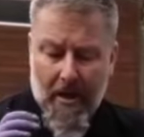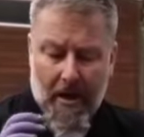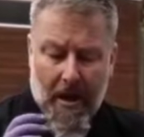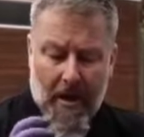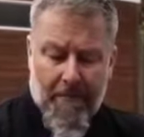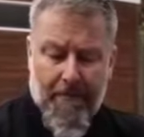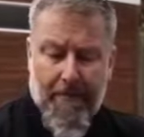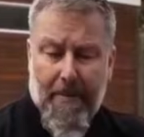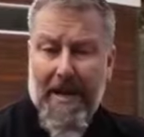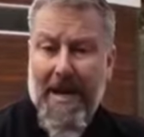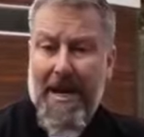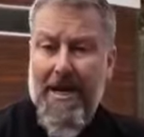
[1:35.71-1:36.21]

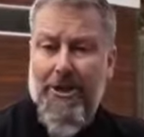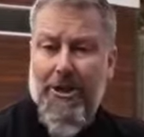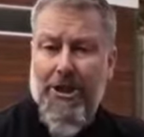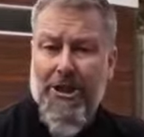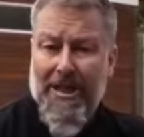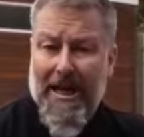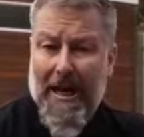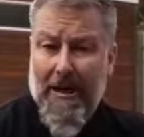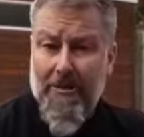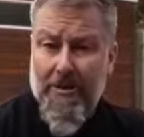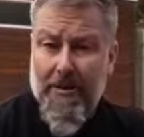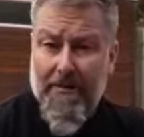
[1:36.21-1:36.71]
If pH is
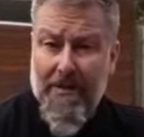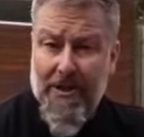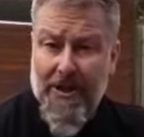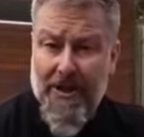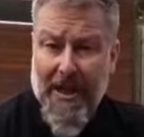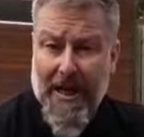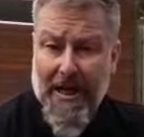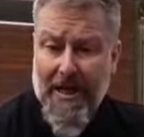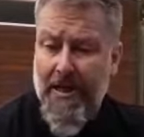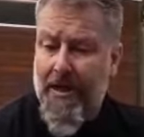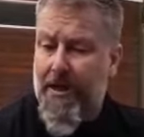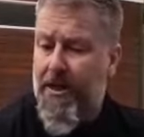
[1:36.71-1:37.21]
out of
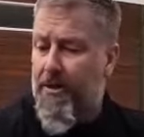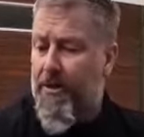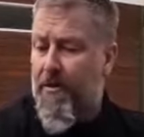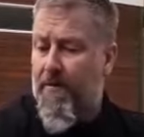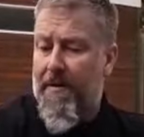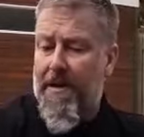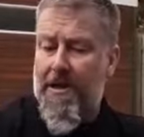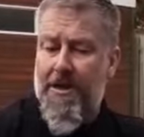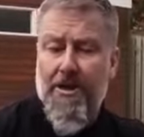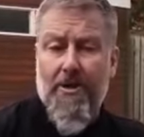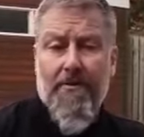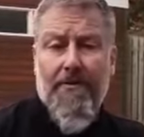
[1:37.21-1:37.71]
sync, the
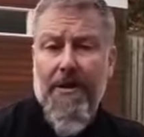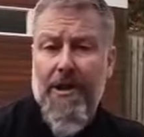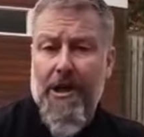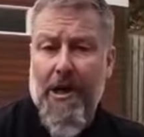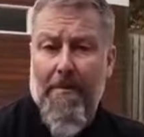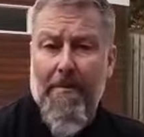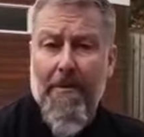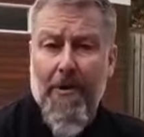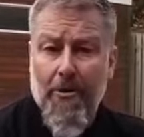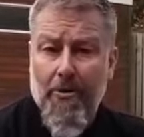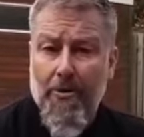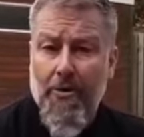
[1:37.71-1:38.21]
rest of your
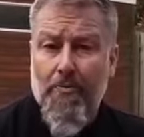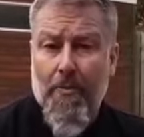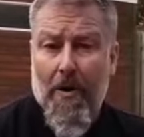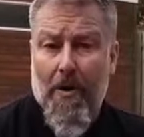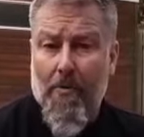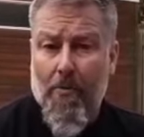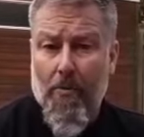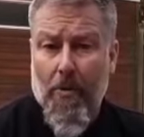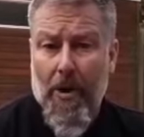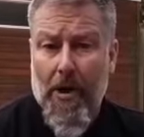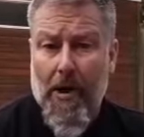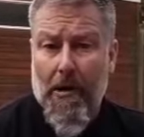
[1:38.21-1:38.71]
chemicals
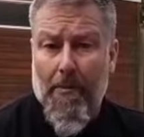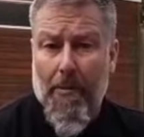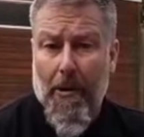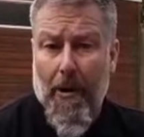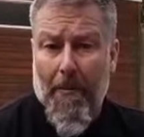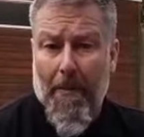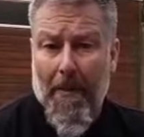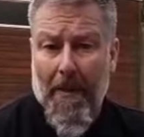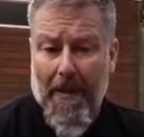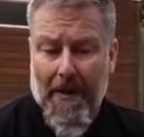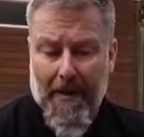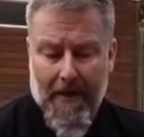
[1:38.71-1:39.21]
won't work
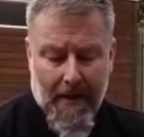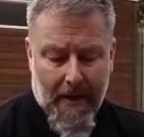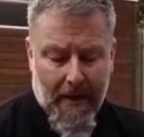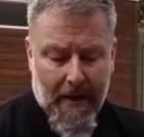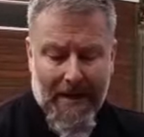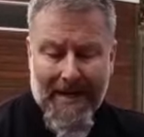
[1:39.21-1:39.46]
properly.